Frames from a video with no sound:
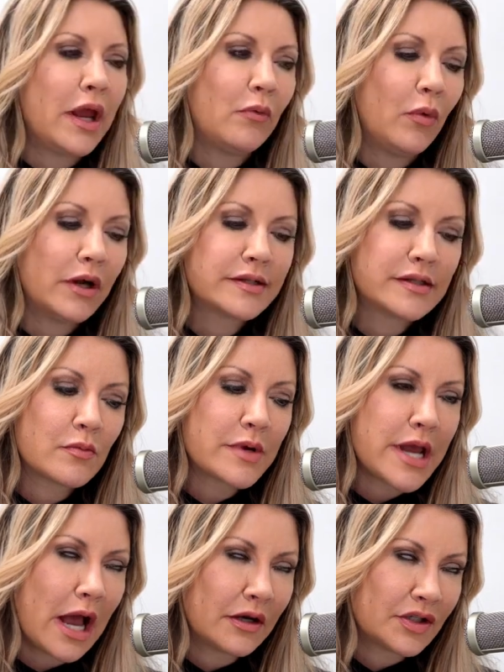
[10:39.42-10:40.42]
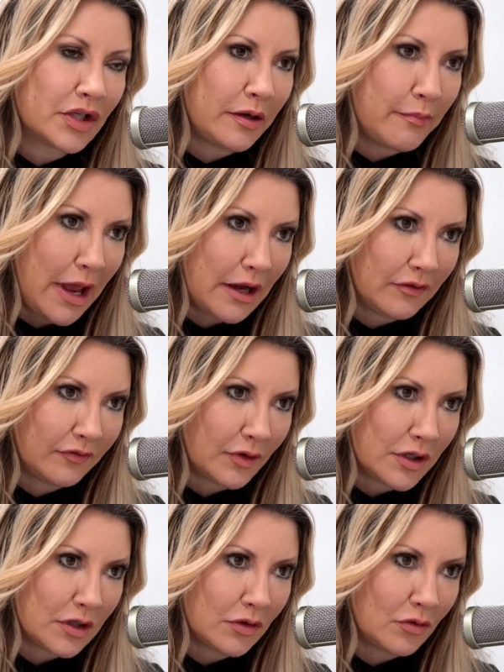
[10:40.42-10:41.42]
And what has the reaction been
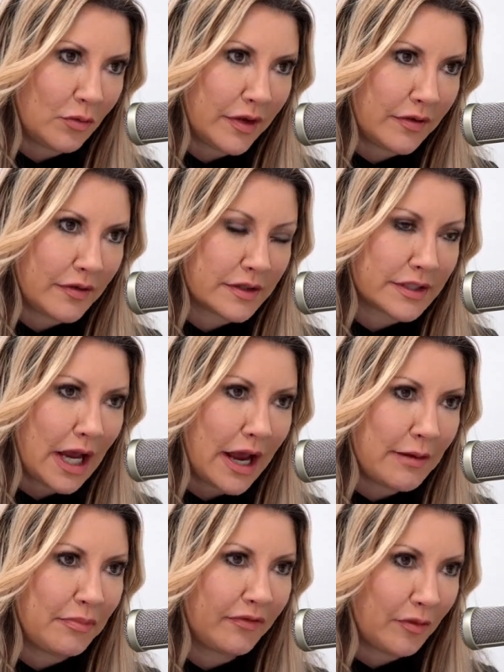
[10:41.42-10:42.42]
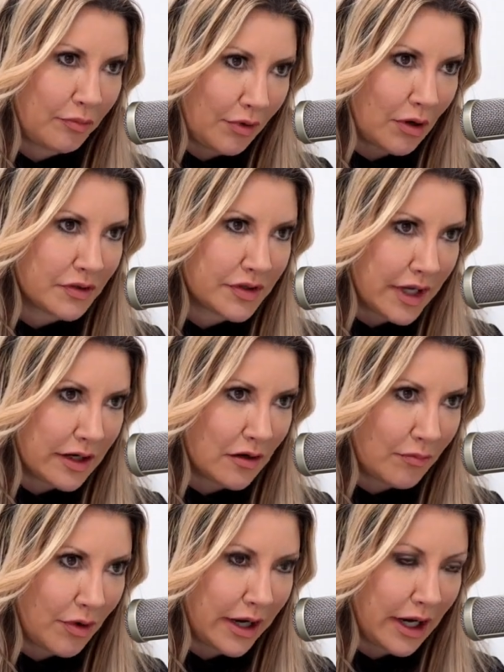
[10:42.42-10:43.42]
for you with the type of approach that
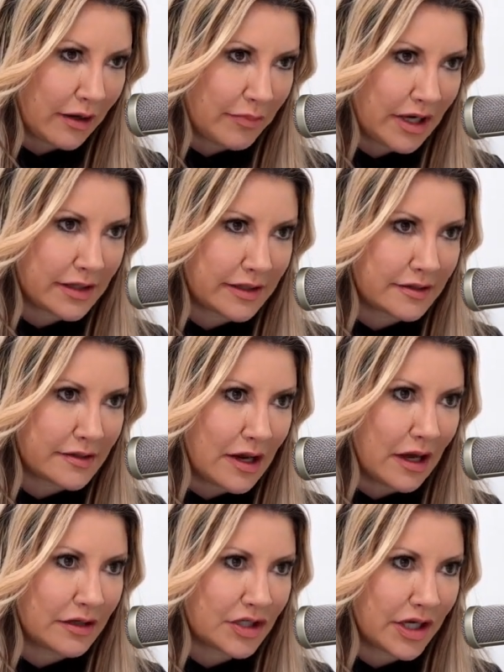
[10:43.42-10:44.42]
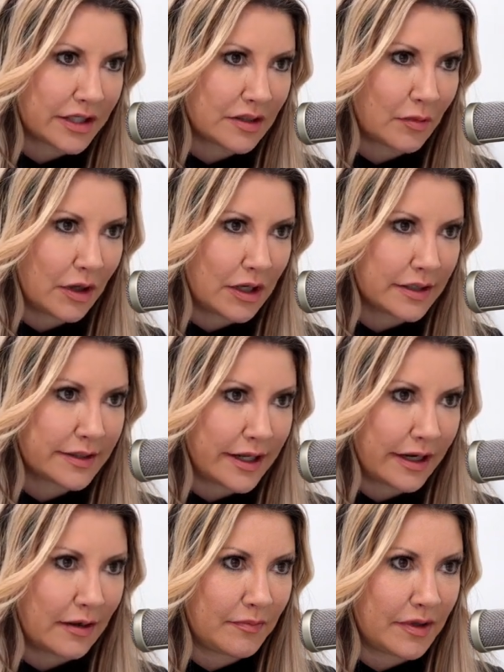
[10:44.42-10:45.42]
you're bringing? Because it's not just we're going to
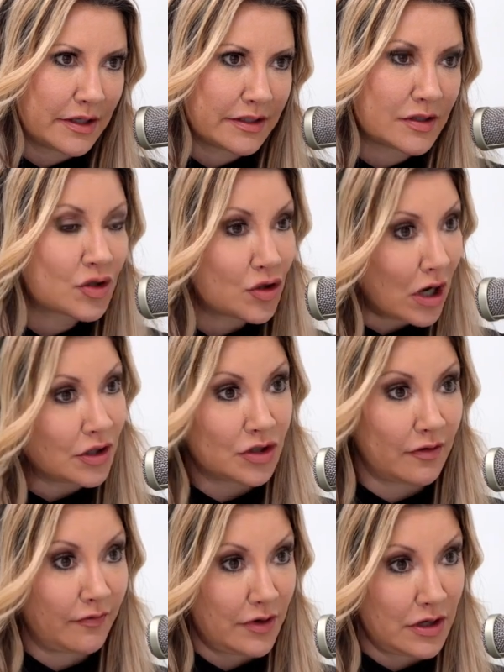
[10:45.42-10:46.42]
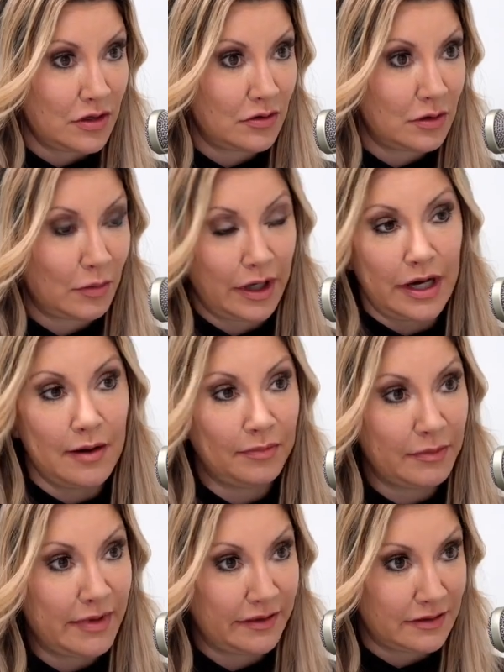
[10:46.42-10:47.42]
set up this structure for you and we're going to
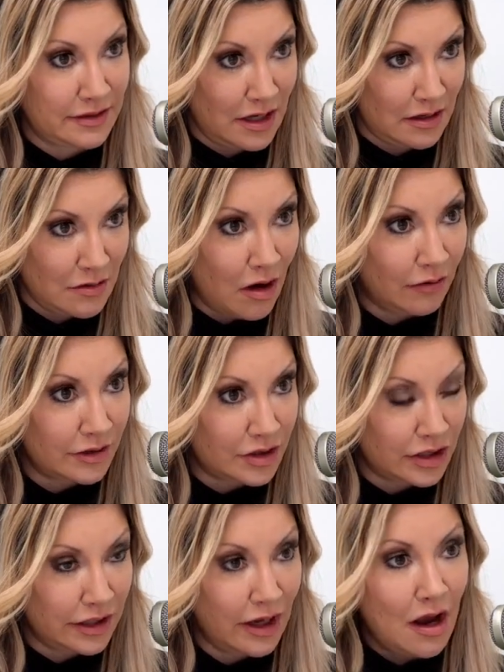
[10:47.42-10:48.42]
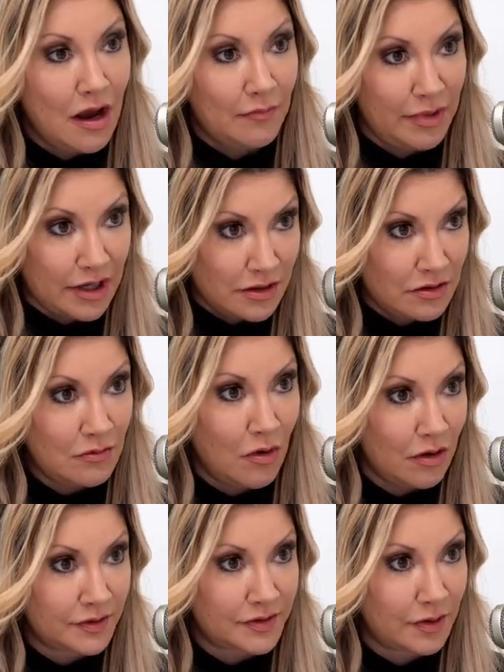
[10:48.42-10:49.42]
implement the technology, but you
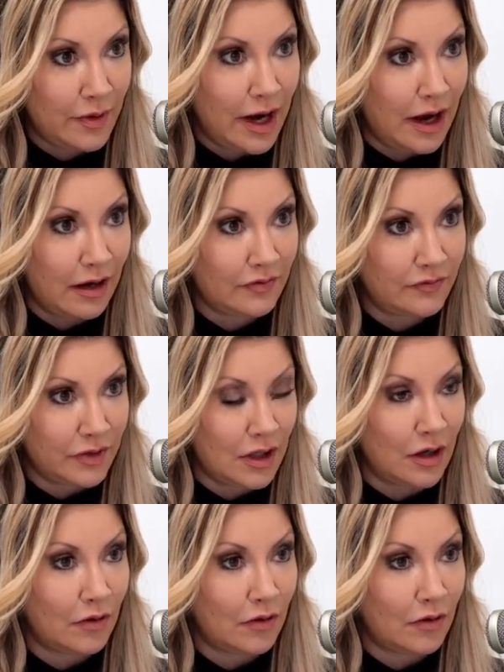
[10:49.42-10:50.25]
also have,